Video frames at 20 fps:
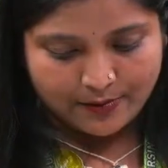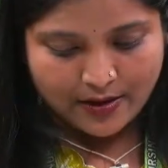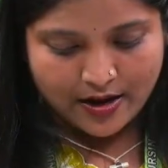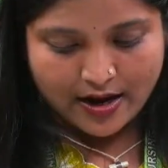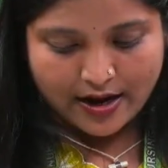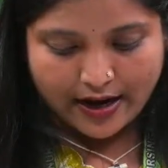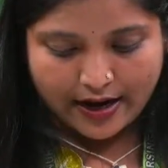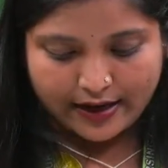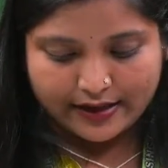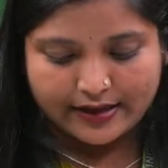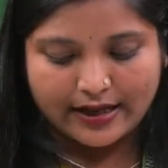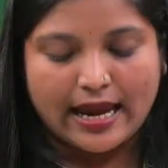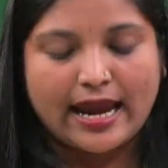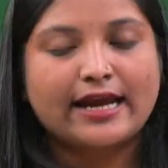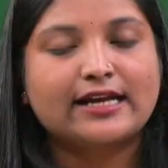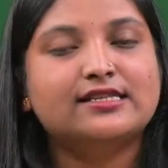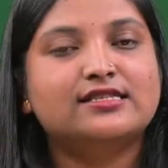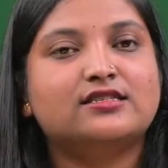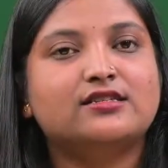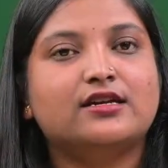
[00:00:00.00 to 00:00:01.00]
and
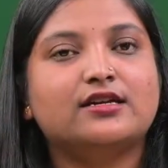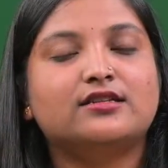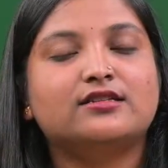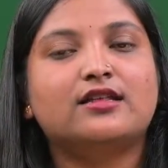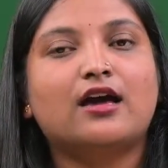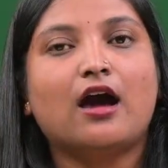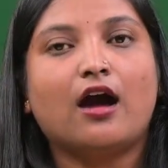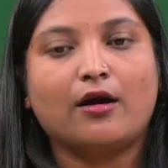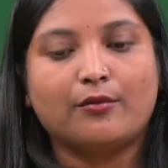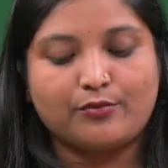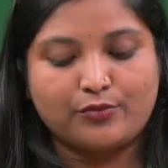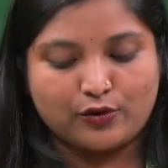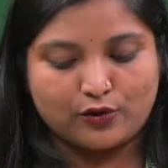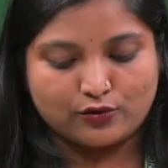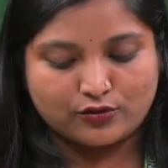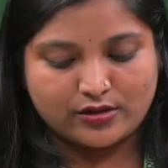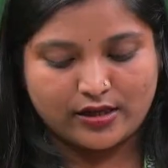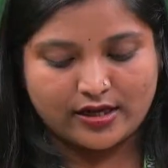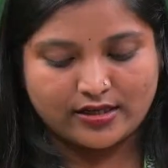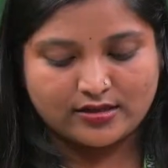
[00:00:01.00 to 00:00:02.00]
extent
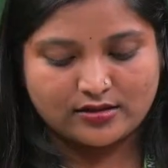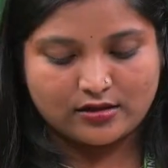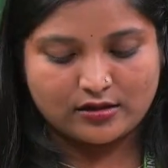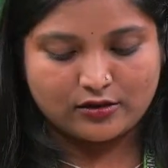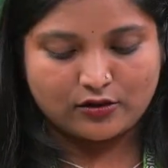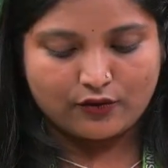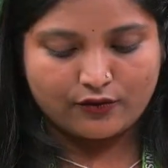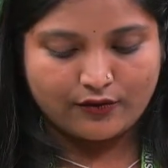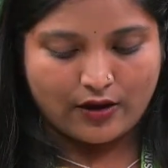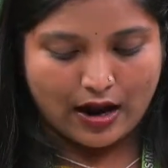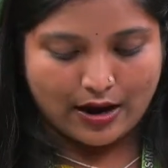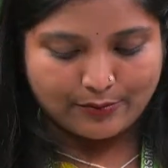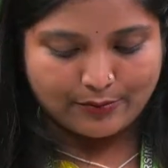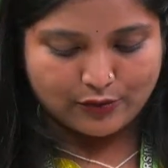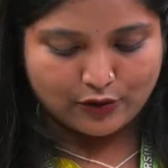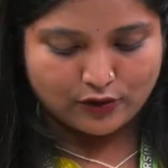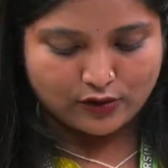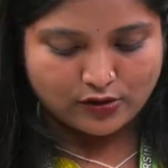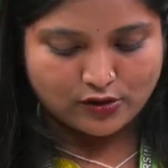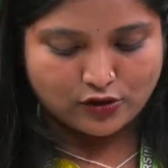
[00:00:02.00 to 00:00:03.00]
of abuse
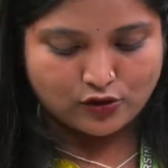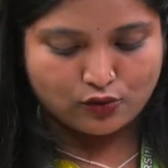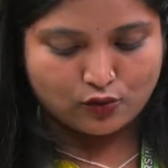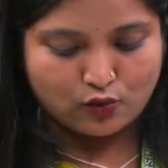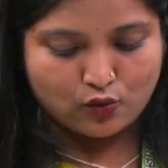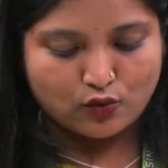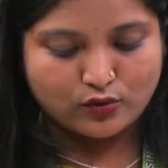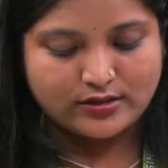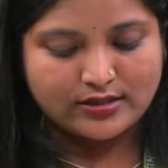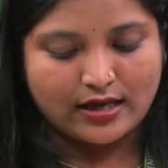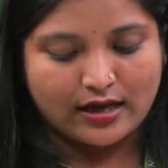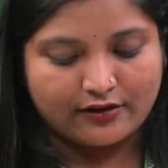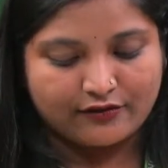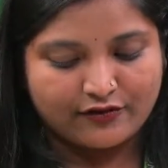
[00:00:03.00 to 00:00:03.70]
through surveys,